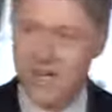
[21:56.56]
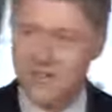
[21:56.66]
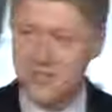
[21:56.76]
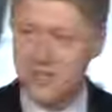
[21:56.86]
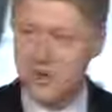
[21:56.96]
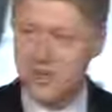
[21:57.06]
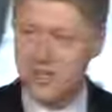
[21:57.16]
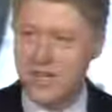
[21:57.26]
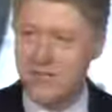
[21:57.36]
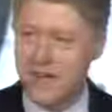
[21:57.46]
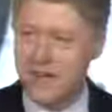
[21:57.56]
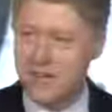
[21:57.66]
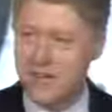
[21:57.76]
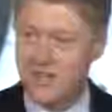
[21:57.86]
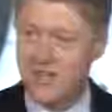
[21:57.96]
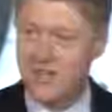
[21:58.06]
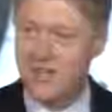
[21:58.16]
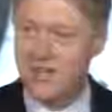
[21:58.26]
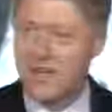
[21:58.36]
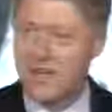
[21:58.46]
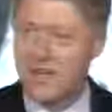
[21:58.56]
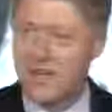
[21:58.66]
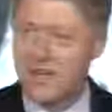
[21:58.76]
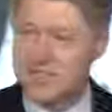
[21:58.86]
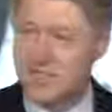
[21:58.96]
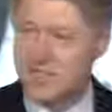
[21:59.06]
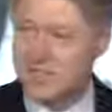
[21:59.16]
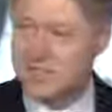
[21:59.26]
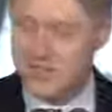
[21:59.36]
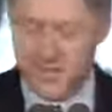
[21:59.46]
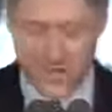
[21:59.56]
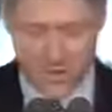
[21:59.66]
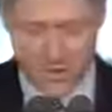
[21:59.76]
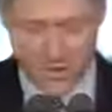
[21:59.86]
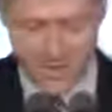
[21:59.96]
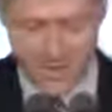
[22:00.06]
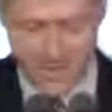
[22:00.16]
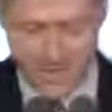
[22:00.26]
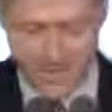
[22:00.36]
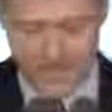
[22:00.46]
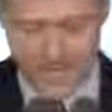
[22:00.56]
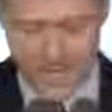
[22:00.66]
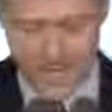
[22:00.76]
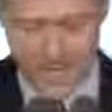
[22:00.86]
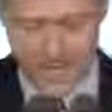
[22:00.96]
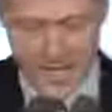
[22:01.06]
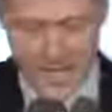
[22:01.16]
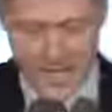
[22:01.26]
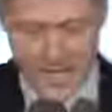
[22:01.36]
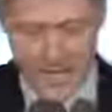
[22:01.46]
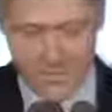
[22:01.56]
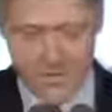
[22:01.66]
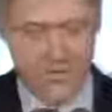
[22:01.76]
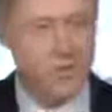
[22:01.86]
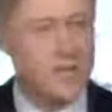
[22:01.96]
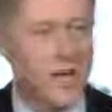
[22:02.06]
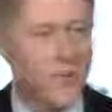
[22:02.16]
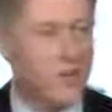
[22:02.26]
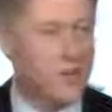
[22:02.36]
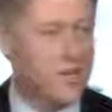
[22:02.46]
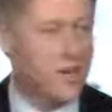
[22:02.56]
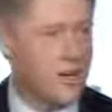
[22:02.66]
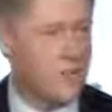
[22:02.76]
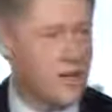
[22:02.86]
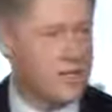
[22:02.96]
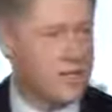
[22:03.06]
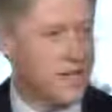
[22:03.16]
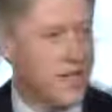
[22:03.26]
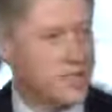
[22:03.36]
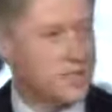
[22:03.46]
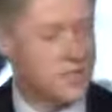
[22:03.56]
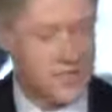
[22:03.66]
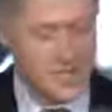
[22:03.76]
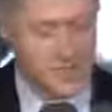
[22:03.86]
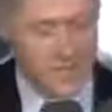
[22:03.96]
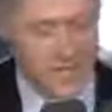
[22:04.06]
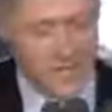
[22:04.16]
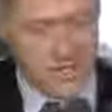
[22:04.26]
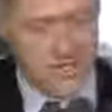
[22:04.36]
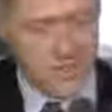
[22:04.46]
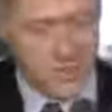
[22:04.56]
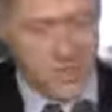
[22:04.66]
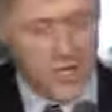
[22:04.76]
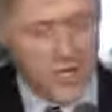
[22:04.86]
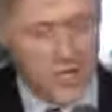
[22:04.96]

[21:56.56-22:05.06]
as you work to come out of the consequences of the earthquake. Uh, but first, I want to talk about the announcement uh, made just this morning